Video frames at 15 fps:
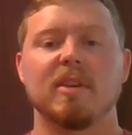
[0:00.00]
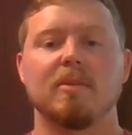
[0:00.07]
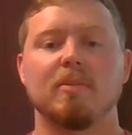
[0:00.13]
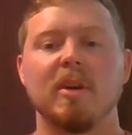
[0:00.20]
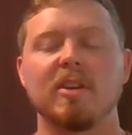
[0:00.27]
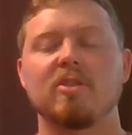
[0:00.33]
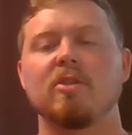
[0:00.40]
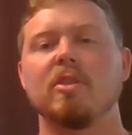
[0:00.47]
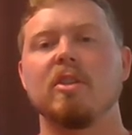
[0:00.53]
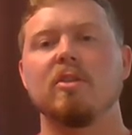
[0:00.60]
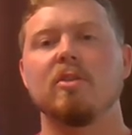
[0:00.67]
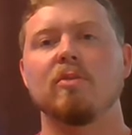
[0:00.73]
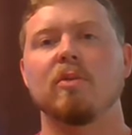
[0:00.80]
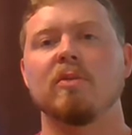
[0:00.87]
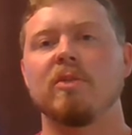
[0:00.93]
Make sure that
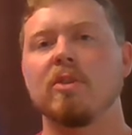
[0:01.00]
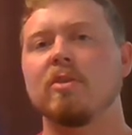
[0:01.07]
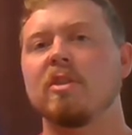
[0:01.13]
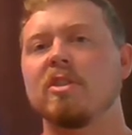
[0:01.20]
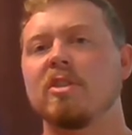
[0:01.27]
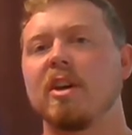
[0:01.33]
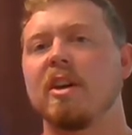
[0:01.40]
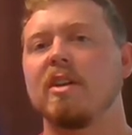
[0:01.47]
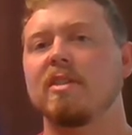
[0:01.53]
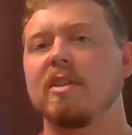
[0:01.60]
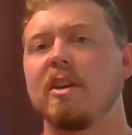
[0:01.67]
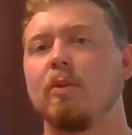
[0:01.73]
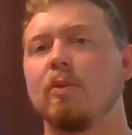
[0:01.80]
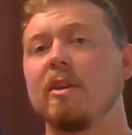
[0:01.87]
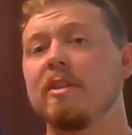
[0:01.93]
you review the
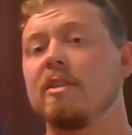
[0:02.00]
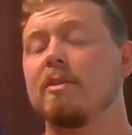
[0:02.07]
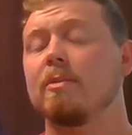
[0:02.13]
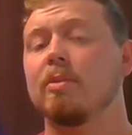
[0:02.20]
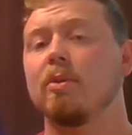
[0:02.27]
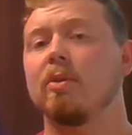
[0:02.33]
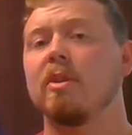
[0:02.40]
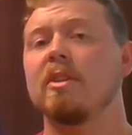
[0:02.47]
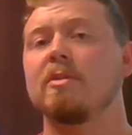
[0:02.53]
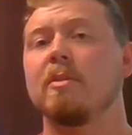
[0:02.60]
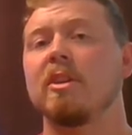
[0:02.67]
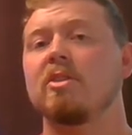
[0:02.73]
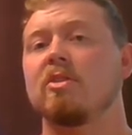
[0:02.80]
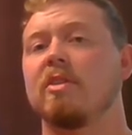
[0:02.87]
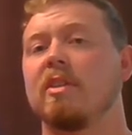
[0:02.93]
JSA with the employees.
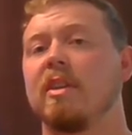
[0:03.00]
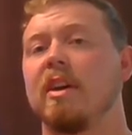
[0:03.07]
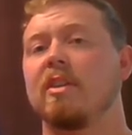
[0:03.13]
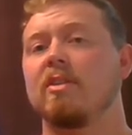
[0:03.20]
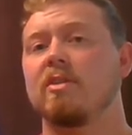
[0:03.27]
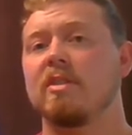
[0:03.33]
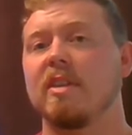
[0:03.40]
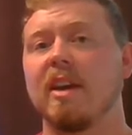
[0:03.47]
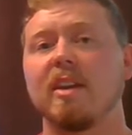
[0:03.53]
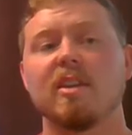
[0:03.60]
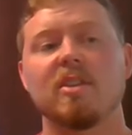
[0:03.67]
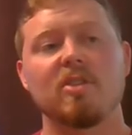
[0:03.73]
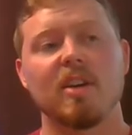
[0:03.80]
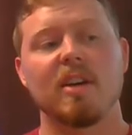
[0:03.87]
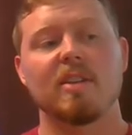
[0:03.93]
Make sure that they understand
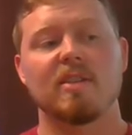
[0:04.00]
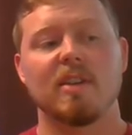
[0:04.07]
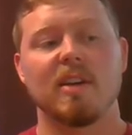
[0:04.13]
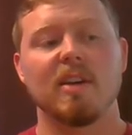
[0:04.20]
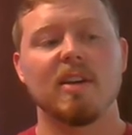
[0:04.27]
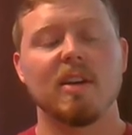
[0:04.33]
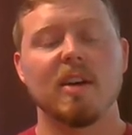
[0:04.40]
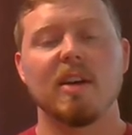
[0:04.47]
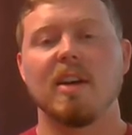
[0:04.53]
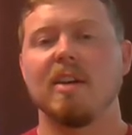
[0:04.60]
the JSA.